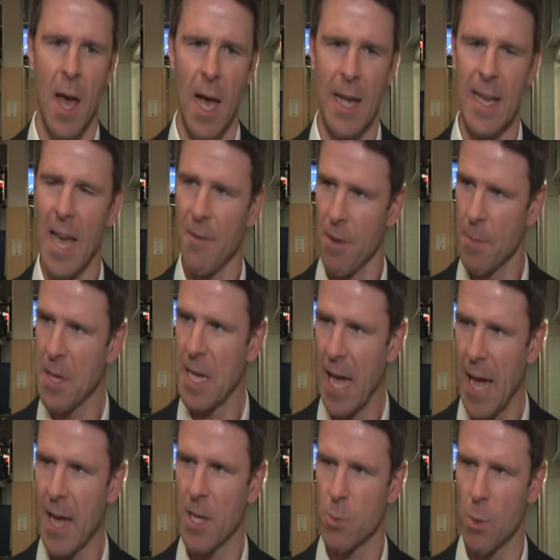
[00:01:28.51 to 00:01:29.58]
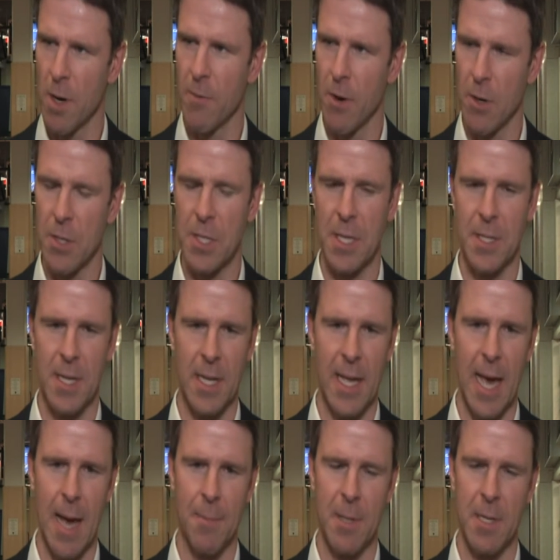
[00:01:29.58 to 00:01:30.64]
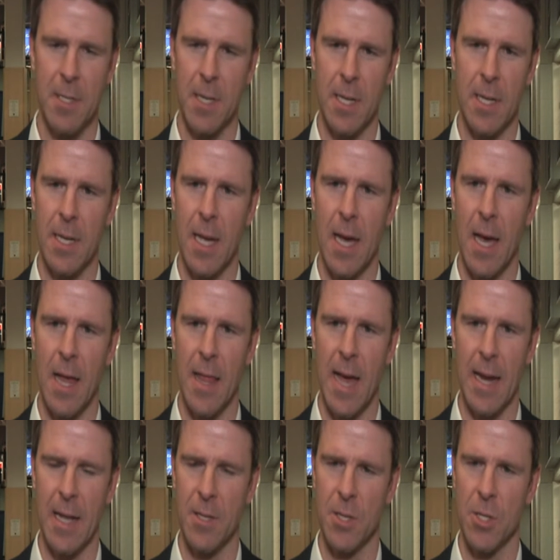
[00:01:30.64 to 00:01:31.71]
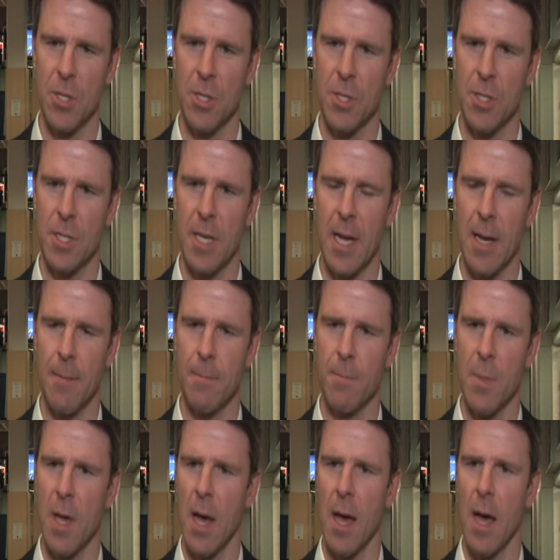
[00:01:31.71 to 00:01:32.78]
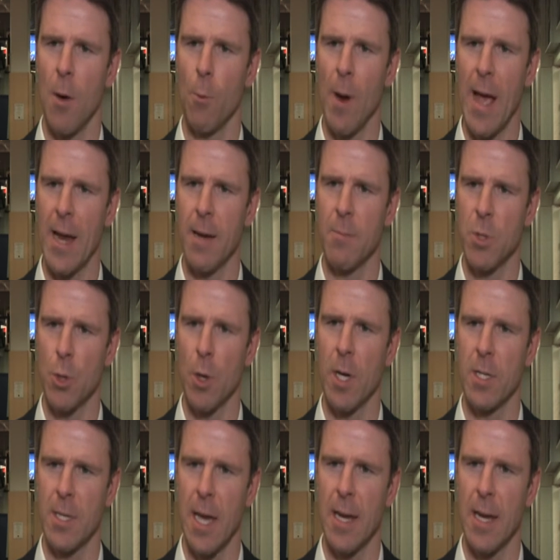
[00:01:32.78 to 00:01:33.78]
I gave him the A as one of our assistant captains, and that isn't just a random choice.